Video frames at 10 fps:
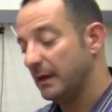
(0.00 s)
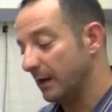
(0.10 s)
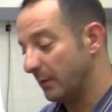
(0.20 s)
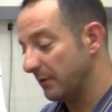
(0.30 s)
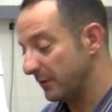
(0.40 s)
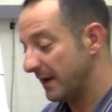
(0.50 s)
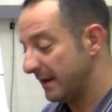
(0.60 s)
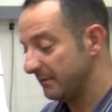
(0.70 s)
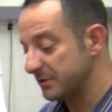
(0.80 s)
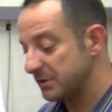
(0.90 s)
However, I
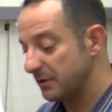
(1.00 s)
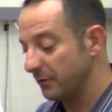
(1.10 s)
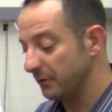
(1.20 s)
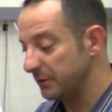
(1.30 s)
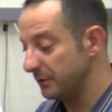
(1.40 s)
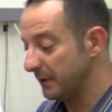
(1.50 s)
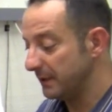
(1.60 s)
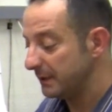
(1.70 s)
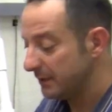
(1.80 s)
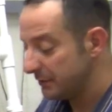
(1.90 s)
have the serial
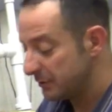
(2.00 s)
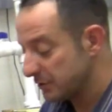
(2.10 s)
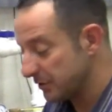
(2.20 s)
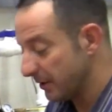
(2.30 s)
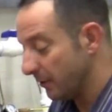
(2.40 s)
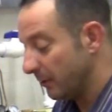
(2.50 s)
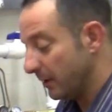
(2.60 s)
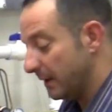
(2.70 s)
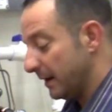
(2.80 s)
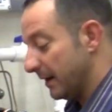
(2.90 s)
unit, so
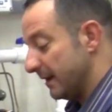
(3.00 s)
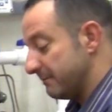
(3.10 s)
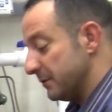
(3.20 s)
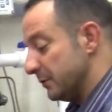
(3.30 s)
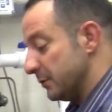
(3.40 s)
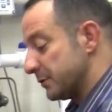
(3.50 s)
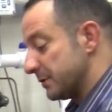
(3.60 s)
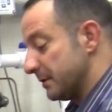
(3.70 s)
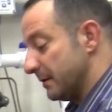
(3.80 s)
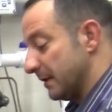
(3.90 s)
I've
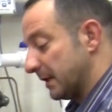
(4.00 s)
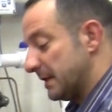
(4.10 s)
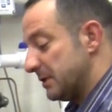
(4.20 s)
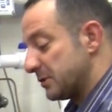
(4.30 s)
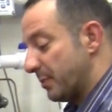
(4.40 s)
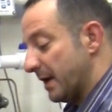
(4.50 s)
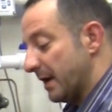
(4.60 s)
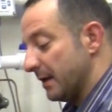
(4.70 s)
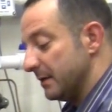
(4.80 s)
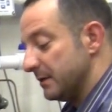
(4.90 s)
used a
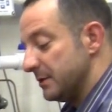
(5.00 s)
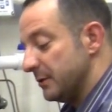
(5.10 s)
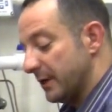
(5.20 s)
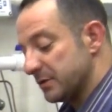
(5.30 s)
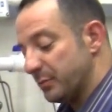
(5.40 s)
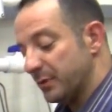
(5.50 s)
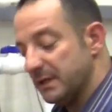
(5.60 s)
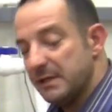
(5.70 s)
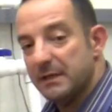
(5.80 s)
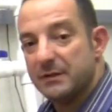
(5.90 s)
Keyspan USB